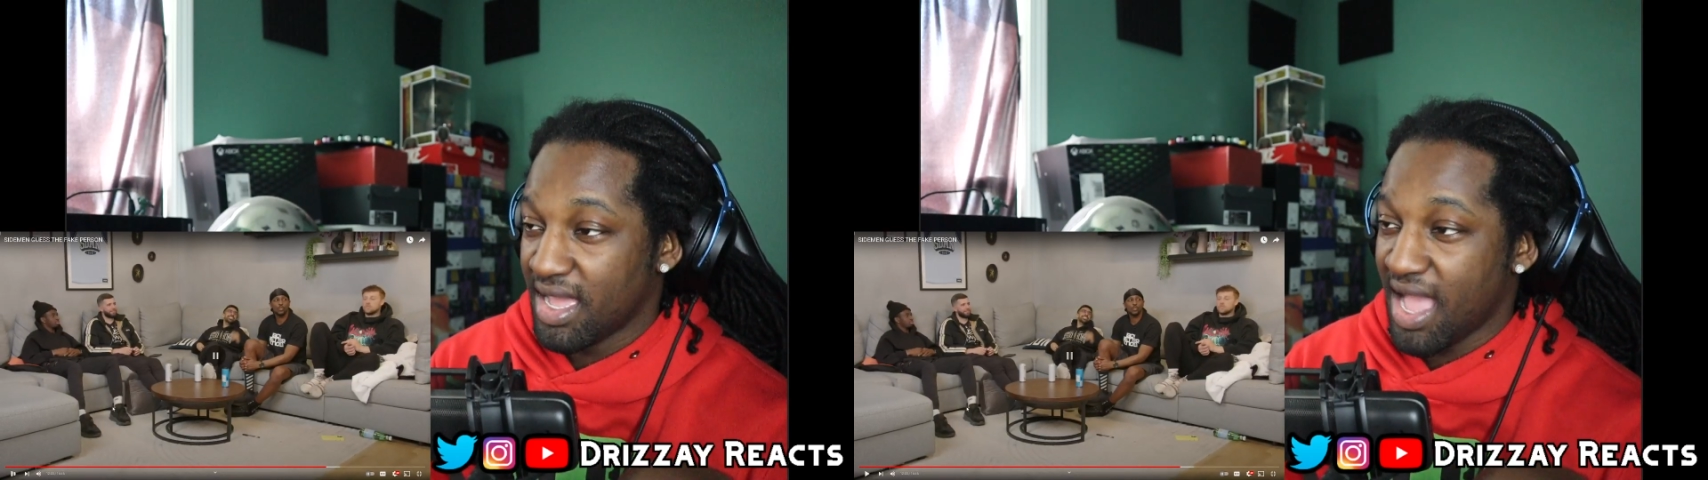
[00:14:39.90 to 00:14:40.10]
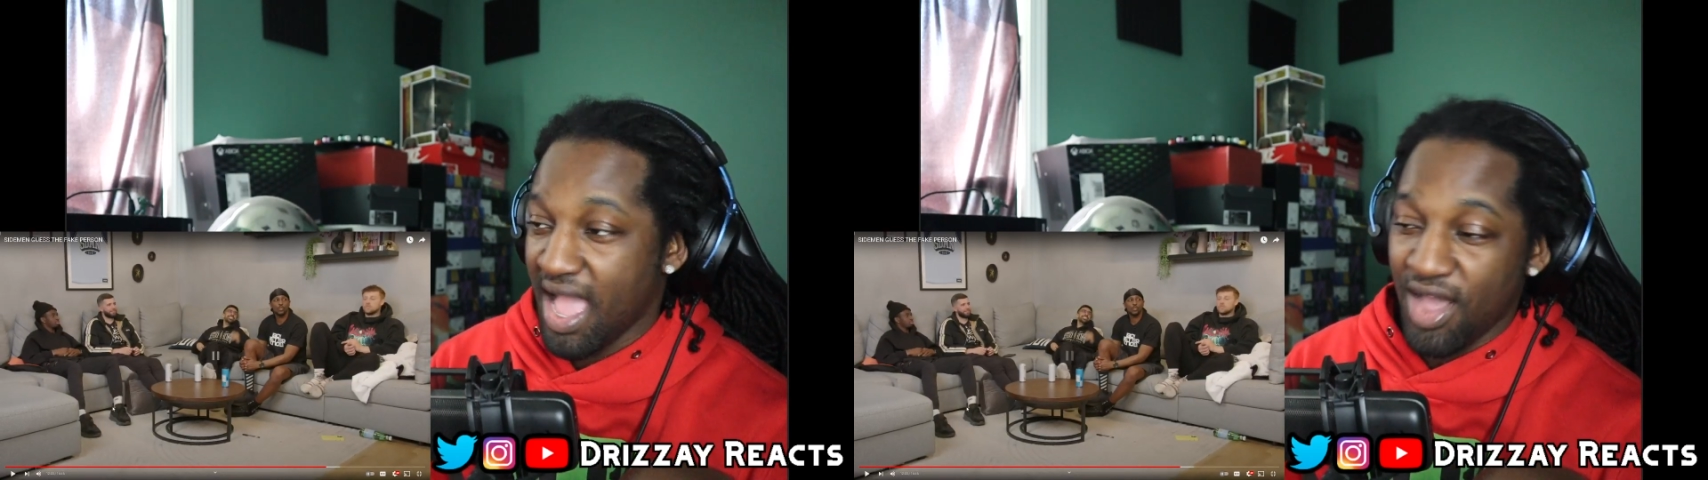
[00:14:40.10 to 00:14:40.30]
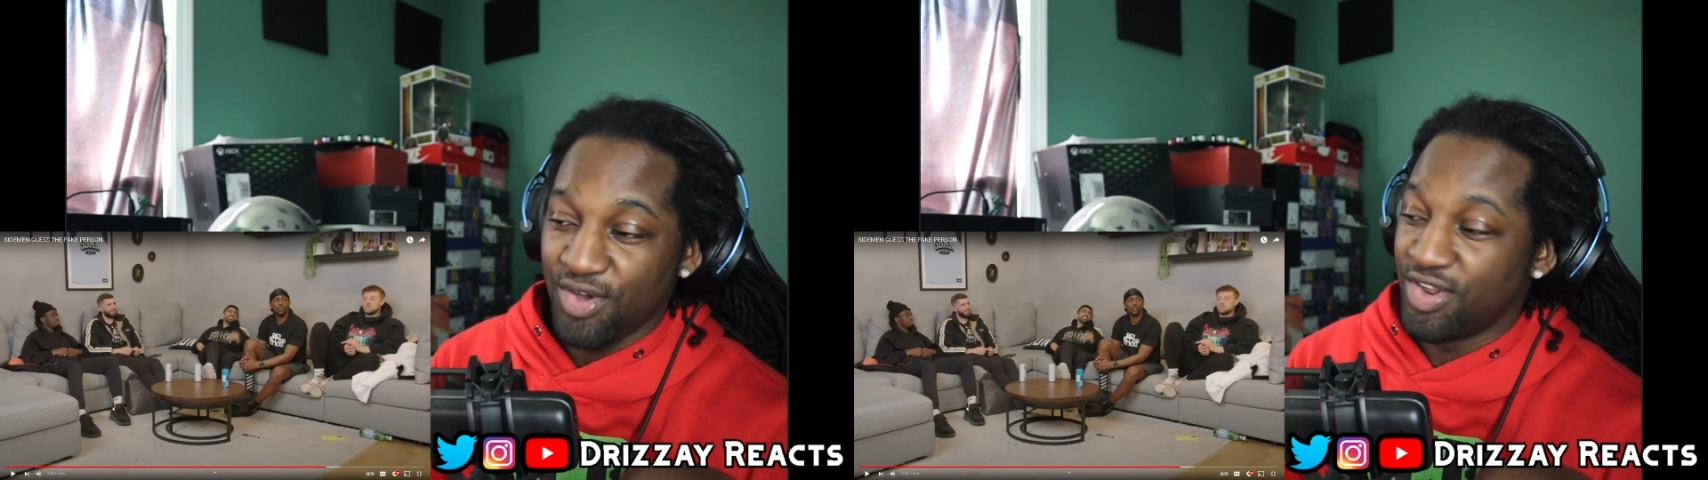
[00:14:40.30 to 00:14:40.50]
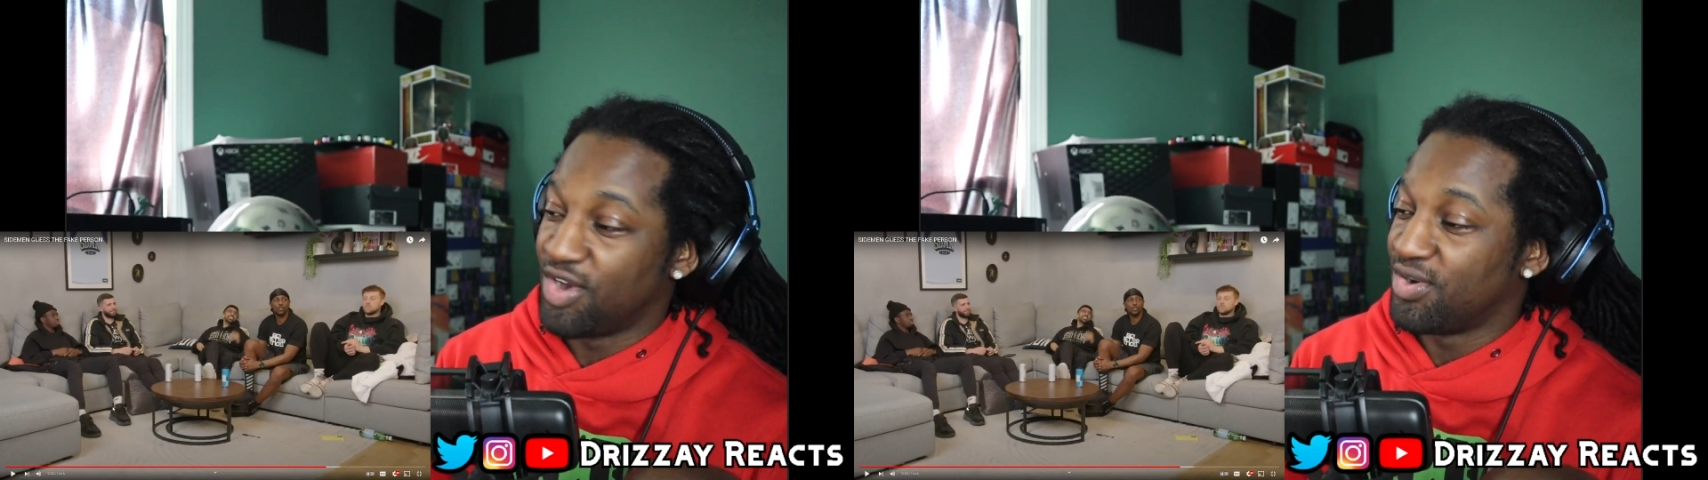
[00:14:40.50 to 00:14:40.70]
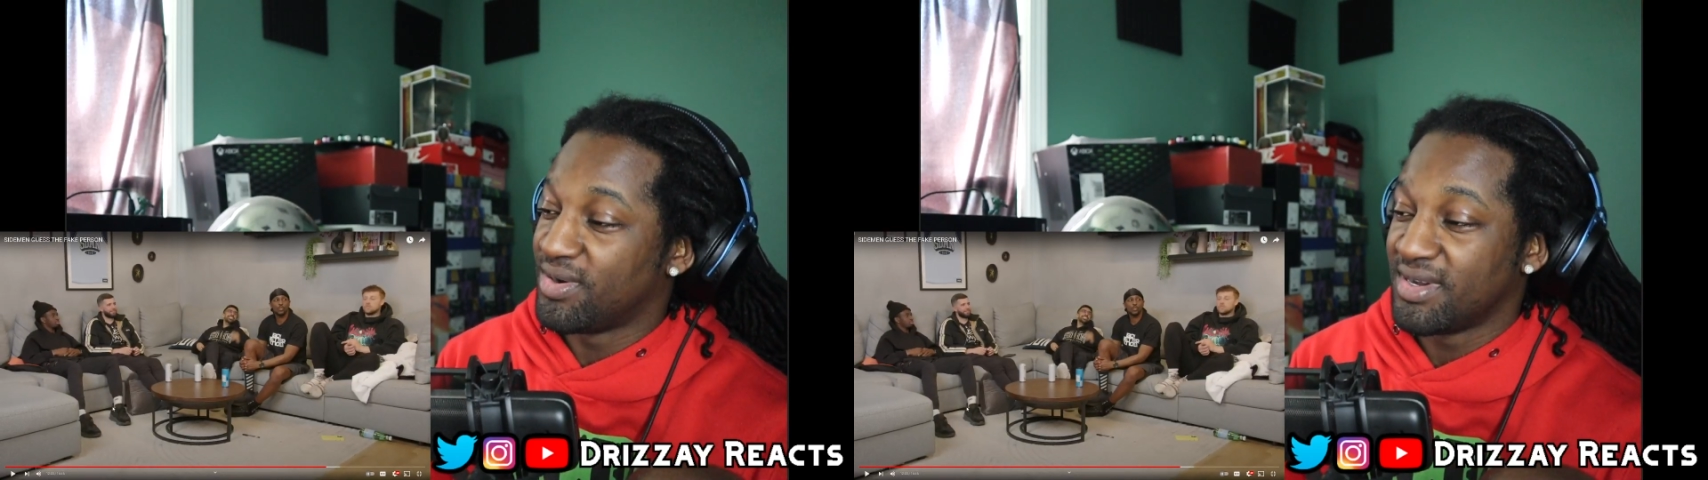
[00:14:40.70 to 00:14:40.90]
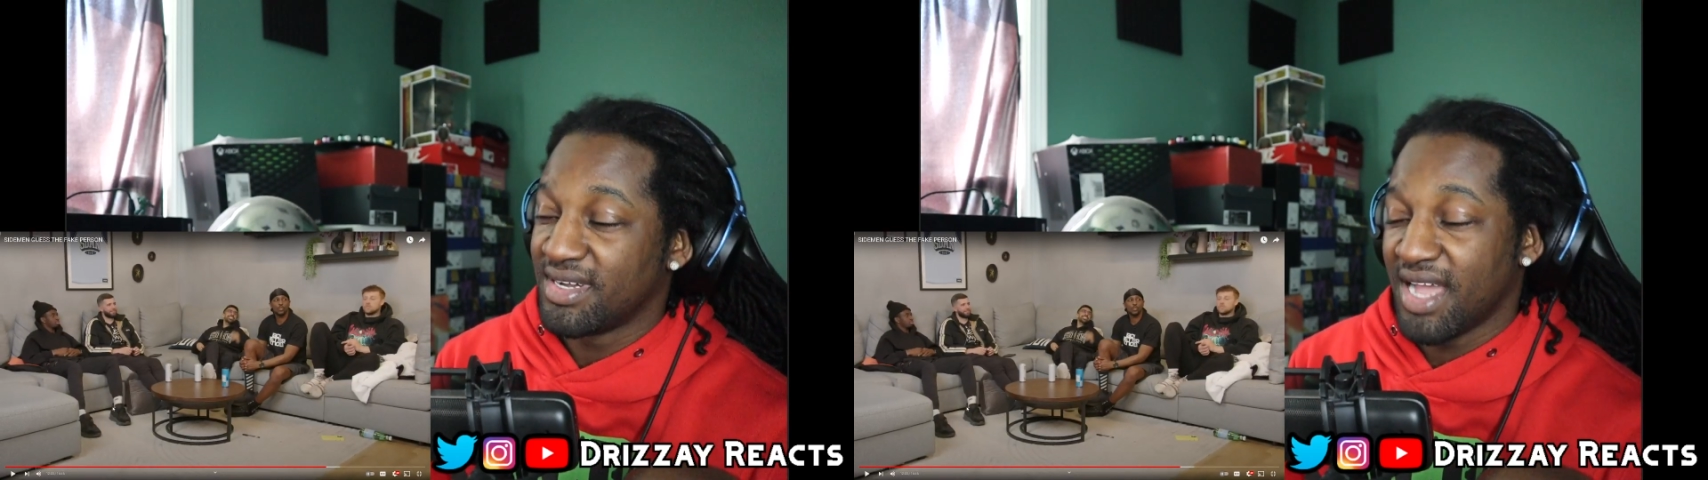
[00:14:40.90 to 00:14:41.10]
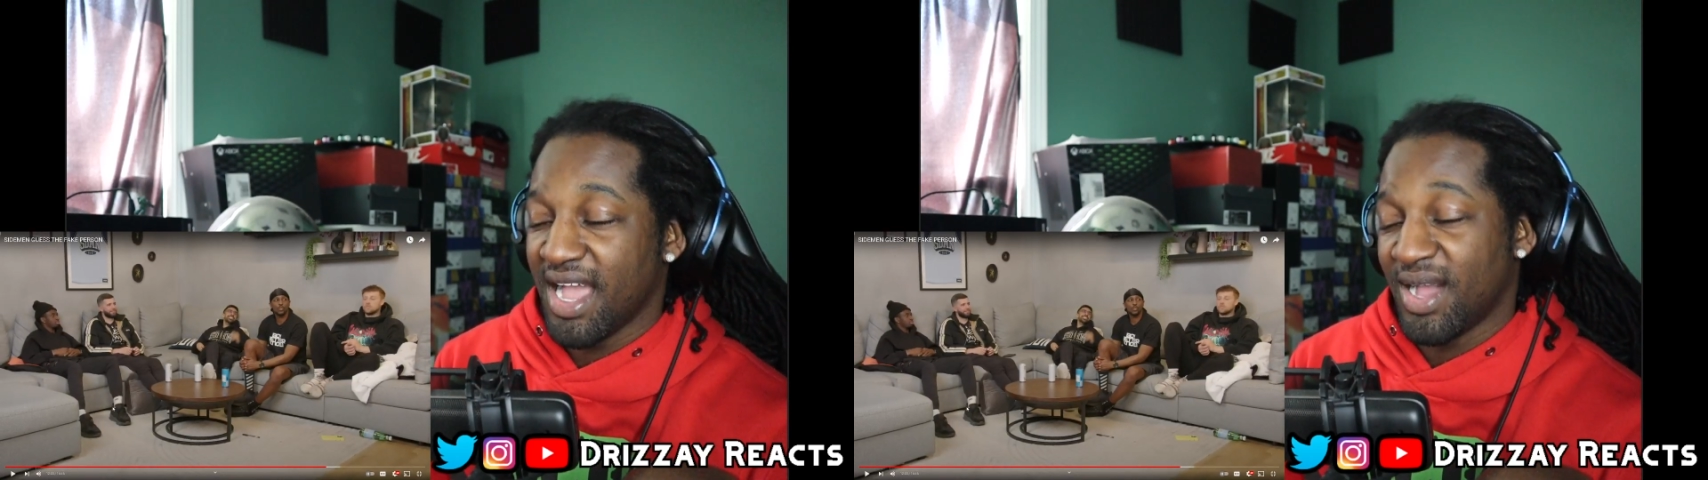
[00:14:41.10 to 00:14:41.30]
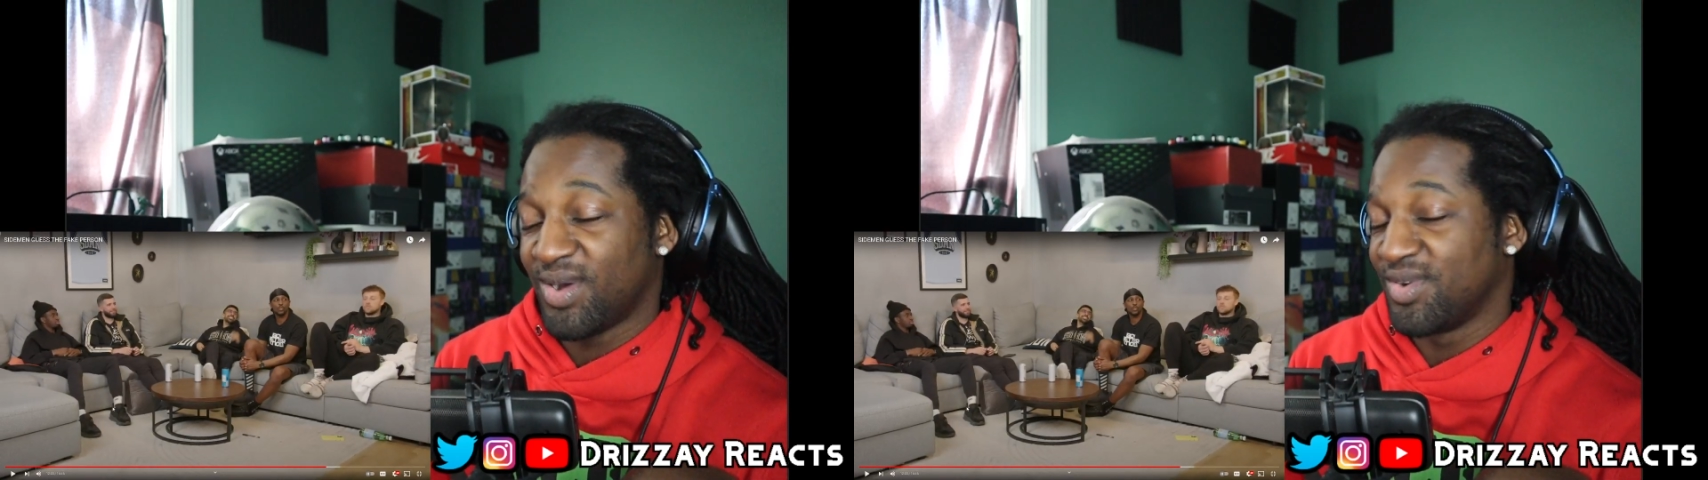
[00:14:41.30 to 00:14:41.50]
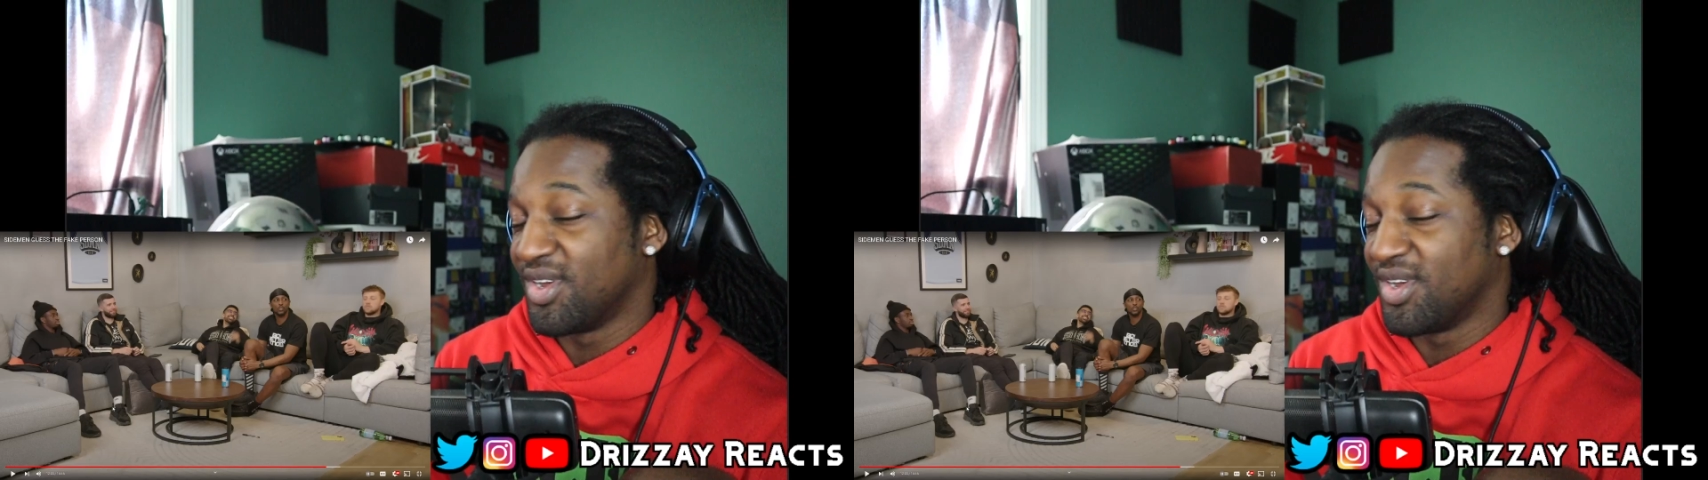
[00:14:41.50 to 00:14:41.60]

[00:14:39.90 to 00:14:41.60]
I don't